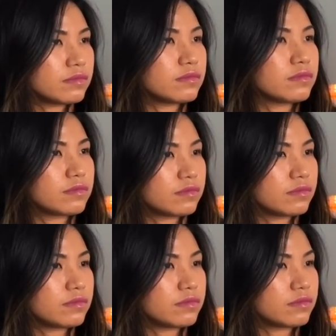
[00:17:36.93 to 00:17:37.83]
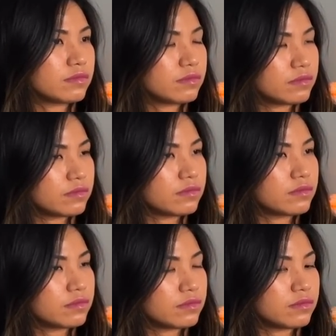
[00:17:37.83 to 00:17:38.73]

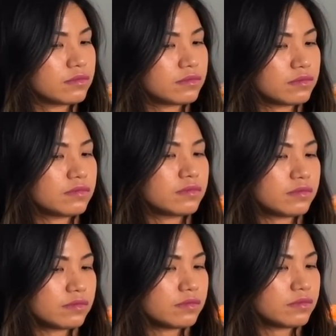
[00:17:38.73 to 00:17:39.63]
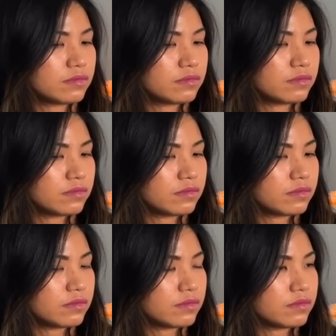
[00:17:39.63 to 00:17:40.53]

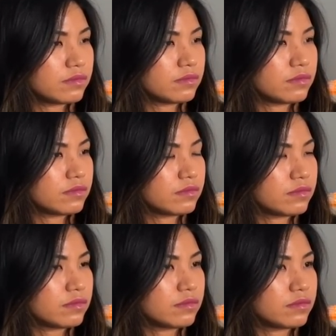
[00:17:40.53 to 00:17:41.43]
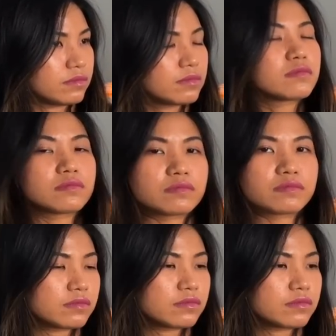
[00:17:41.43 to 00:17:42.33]

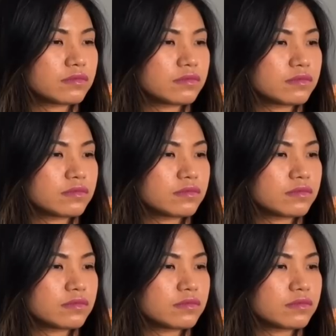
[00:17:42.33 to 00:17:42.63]
This person isn't speaking.